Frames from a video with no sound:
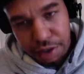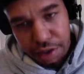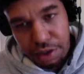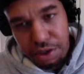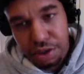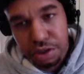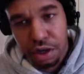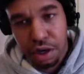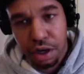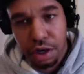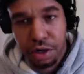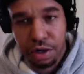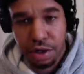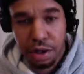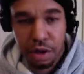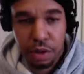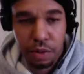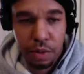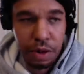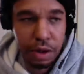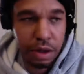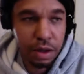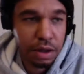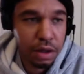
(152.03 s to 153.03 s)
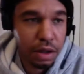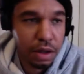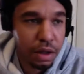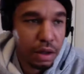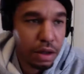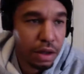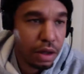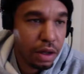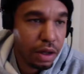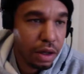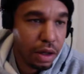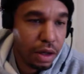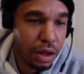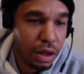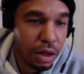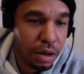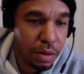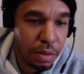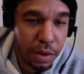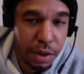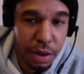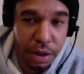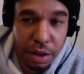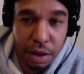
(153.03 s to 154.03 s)
Then I'll get y'all on y'all way.
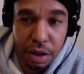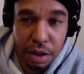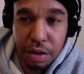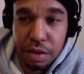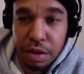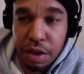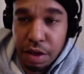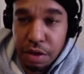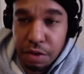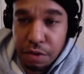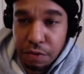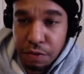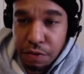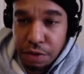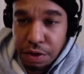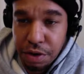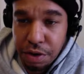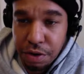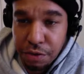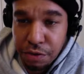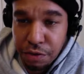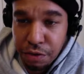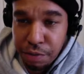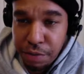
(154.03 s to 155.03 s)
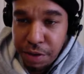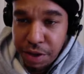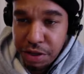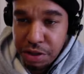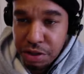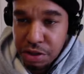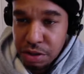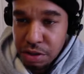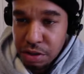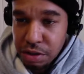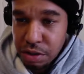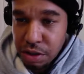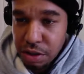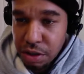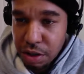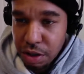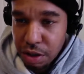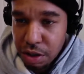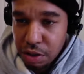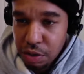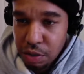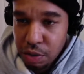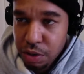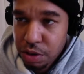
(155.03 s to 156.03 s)
But yeah, thank you for the information.
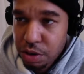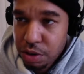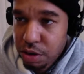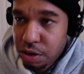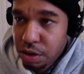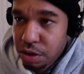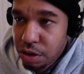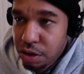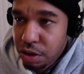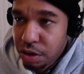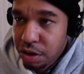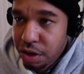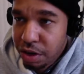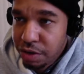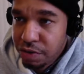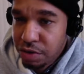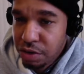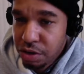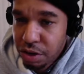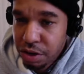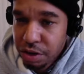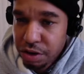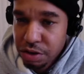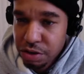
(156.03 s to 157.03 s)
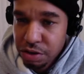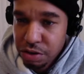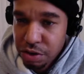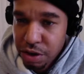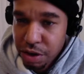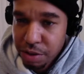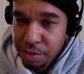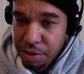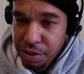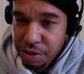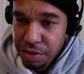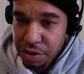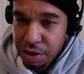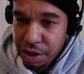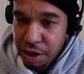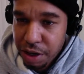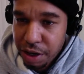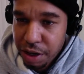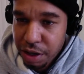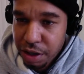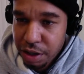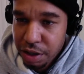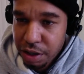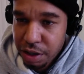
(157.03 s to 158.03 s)
11:30, so that means in
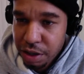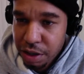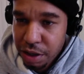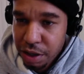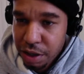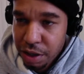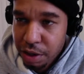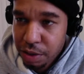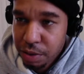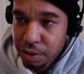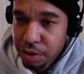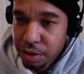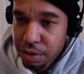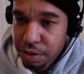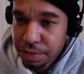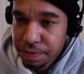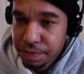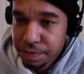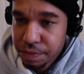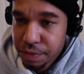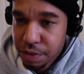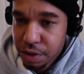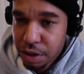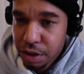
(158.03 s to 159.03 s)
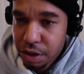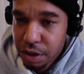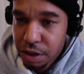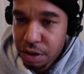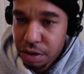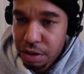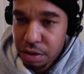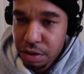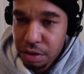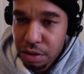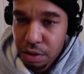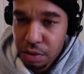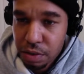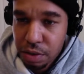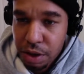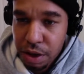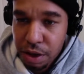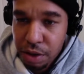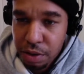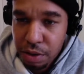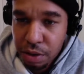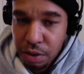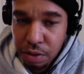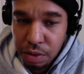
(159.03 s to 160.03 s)
an hour. No
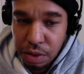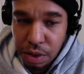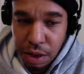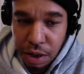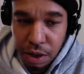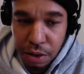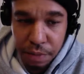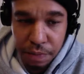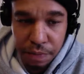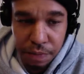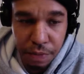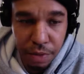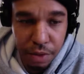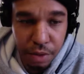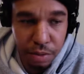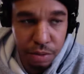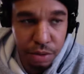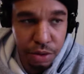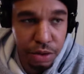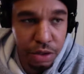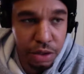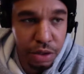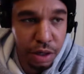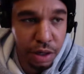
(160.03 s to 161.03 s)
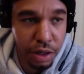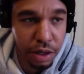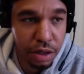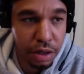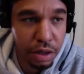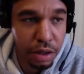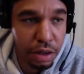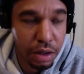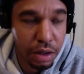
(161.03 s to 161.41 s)
doubt, no doubt. Appreciate it.